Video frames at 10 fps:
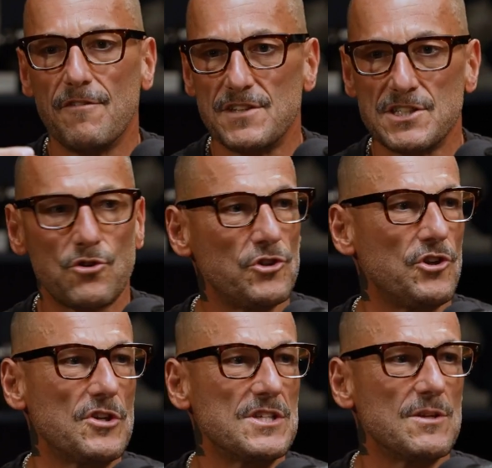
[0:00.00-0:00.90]
have
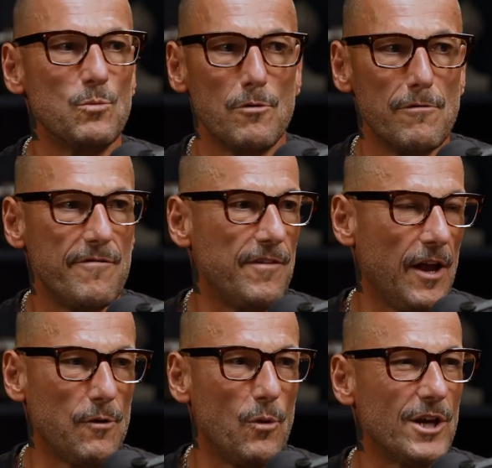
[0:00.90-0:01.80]
discussions and we
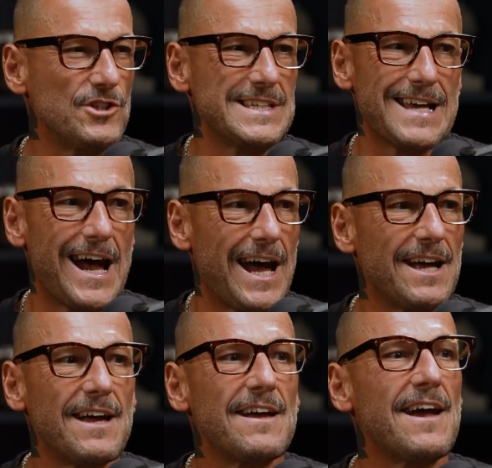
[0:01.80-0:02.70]
review where she's at,
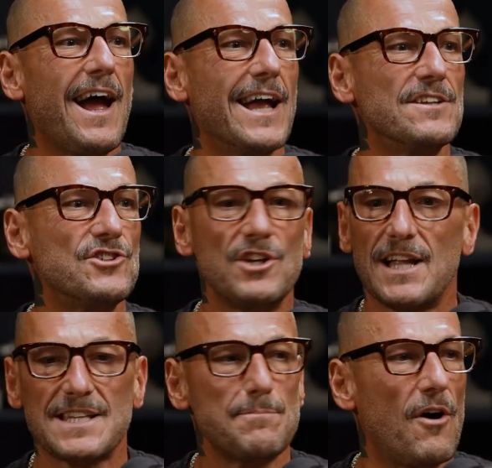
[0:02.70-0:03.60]
and
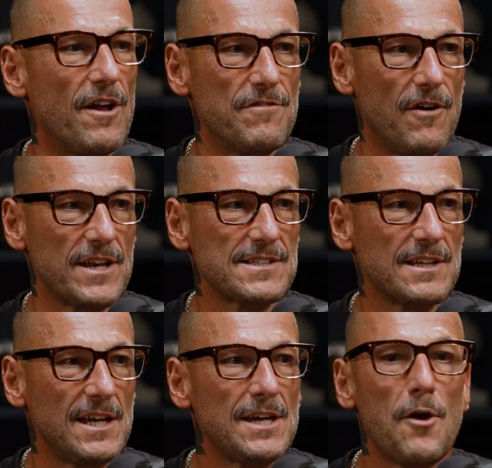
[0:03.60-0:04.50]
she'll ask my advice.